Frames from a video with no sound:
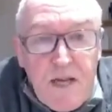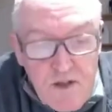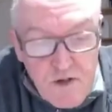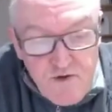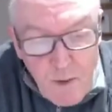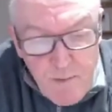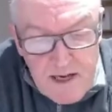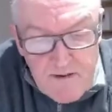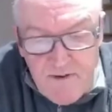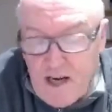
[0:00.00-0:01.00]
So droplet
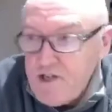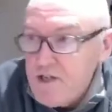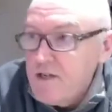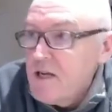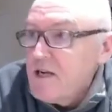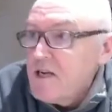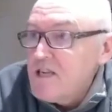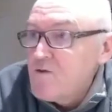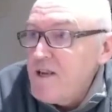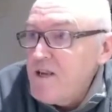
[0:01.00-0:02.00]
infection
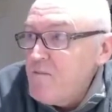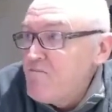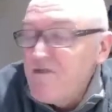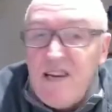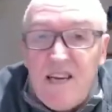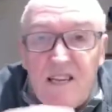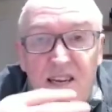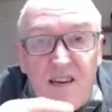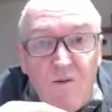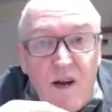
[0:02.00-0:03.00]
is when you're
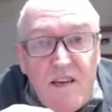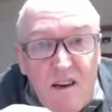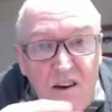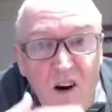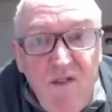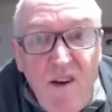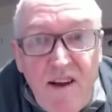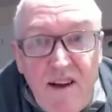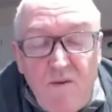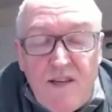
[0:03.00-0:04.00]
breathing, when you're
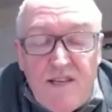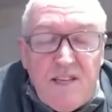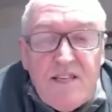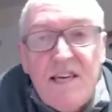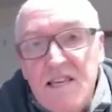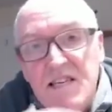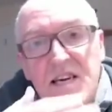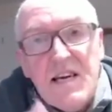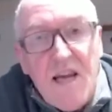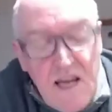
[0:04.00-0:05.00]
coughing, when you're
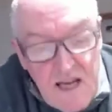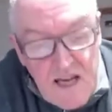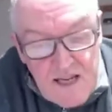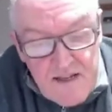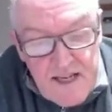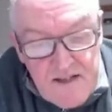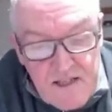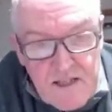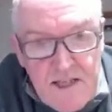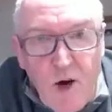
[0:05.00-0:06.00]
sneezing, then
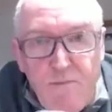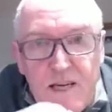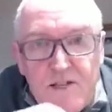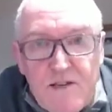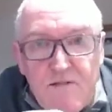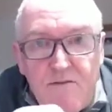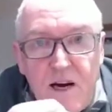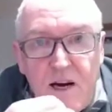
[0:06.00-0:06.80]
there's little bits of